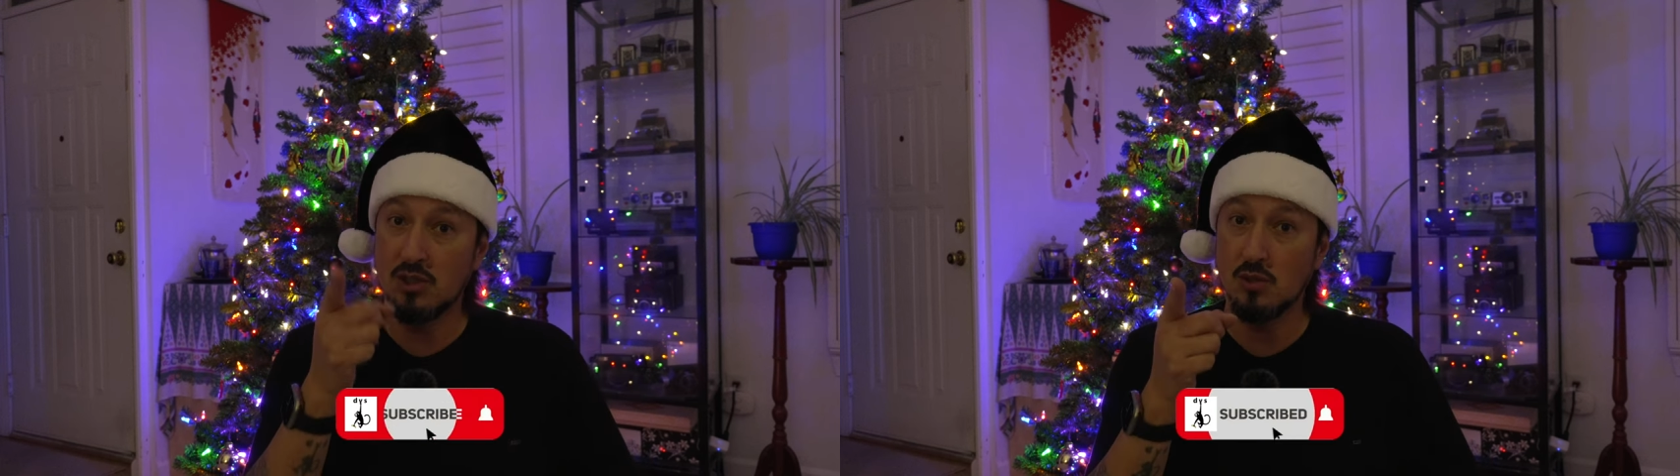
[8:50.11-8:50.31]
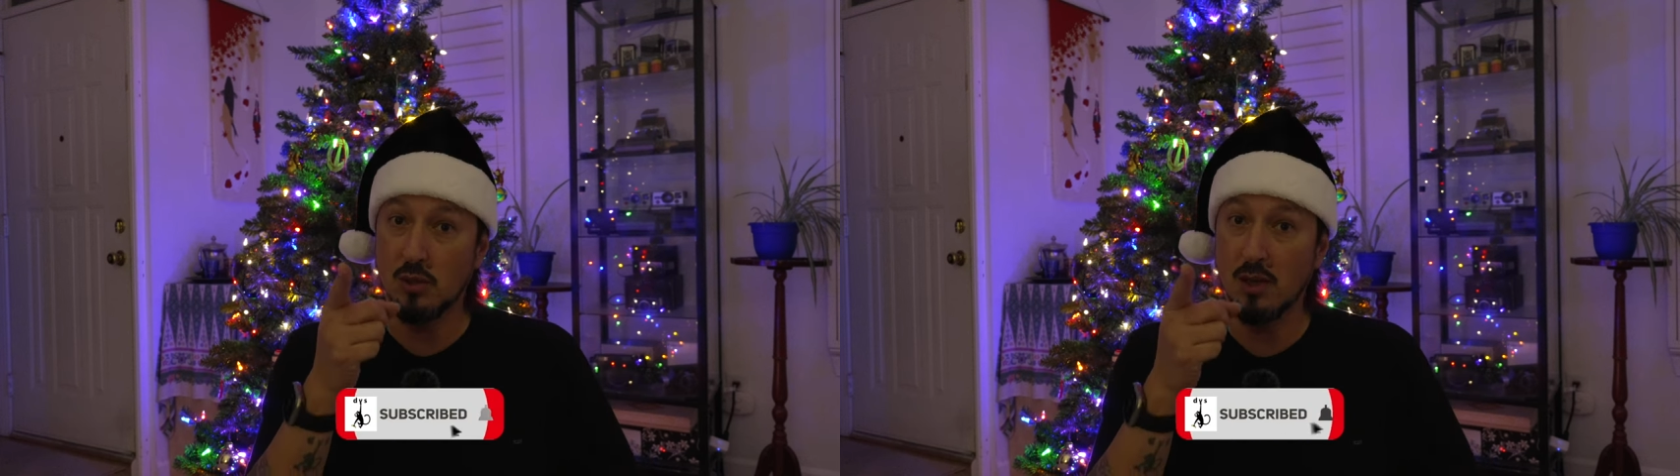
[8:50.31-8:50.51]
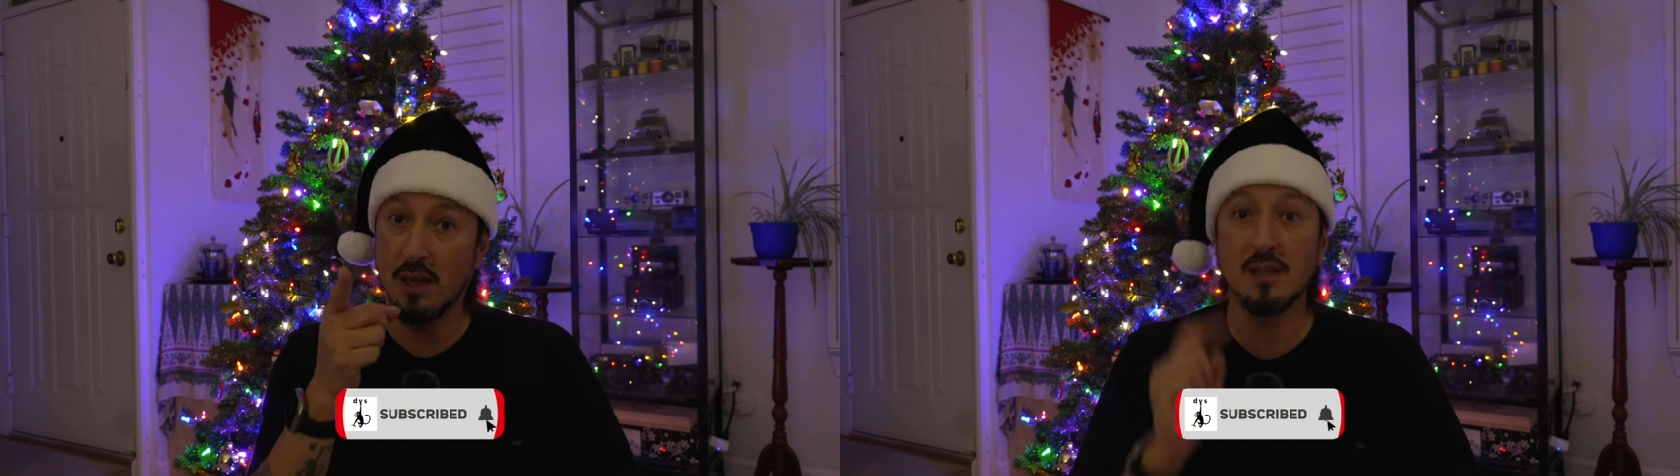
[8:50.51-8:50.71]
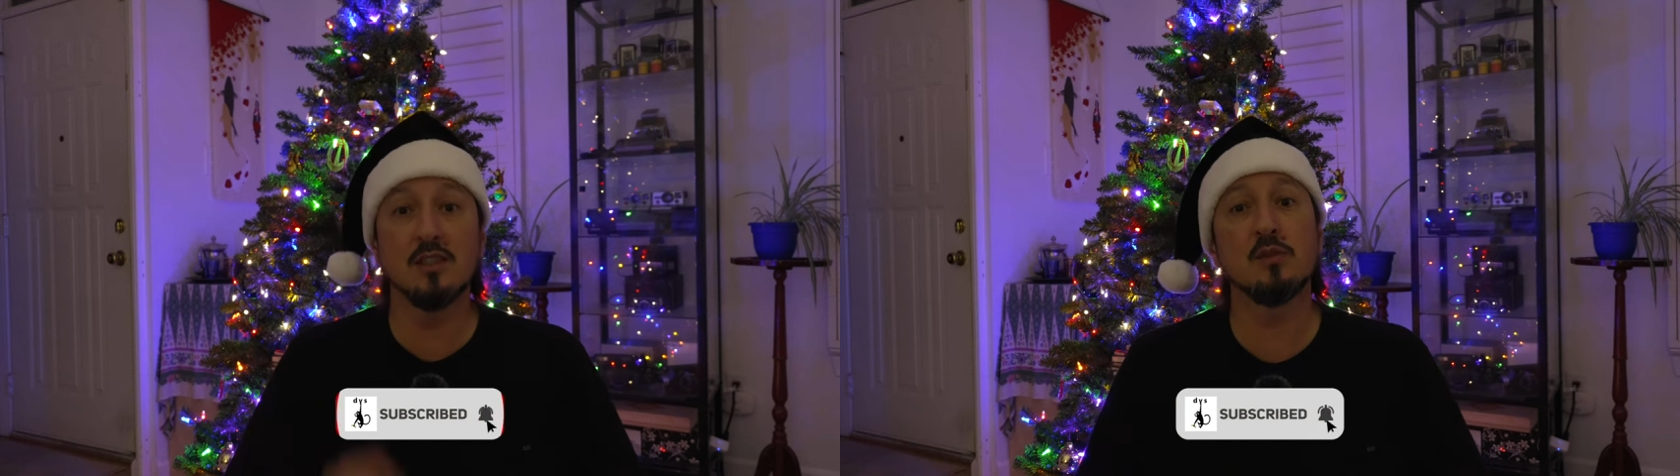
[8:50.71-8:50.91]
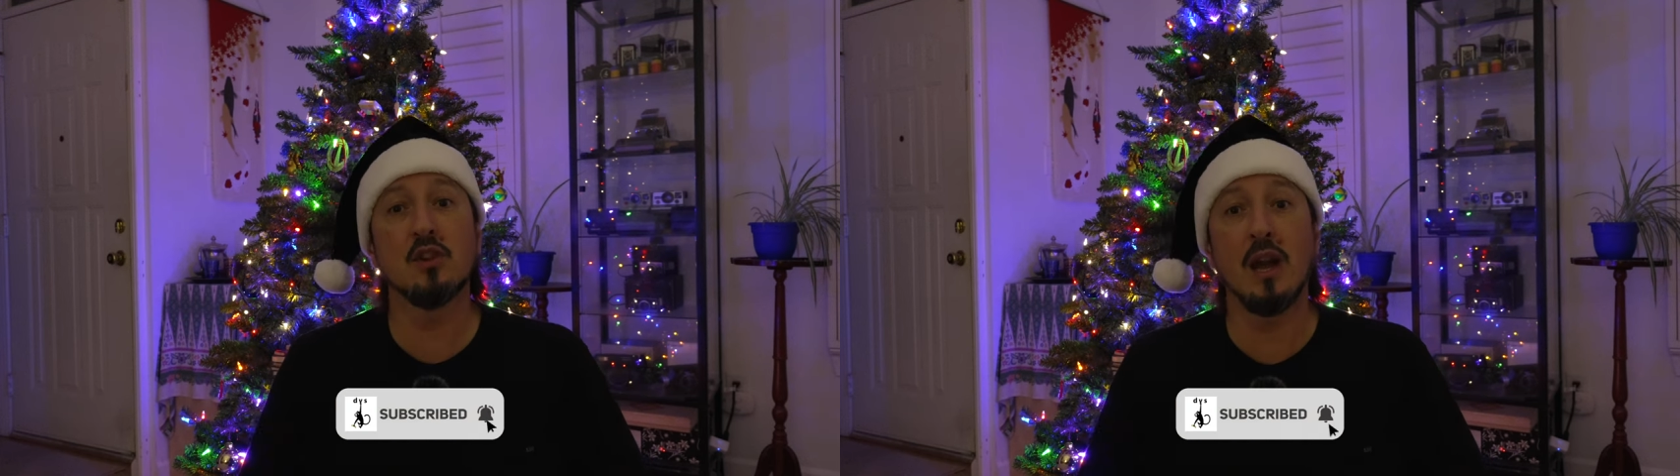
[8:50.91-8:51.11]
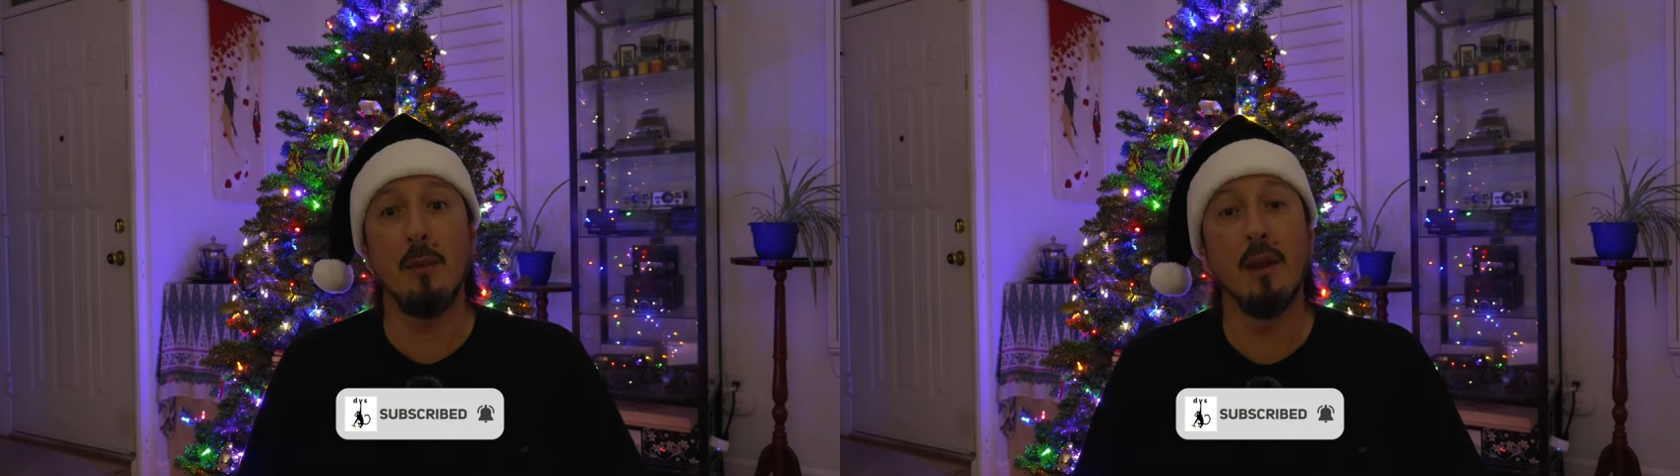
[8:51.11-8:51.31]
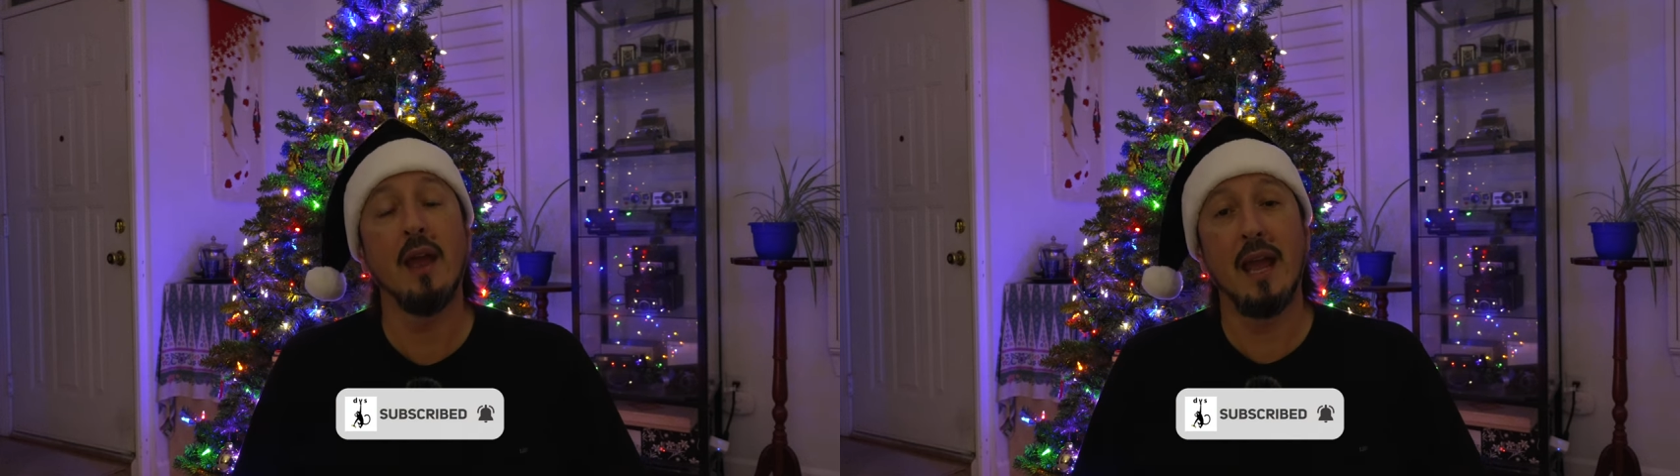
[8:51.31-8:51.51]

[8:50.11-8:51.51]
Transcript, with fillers: sure to like and subscribe.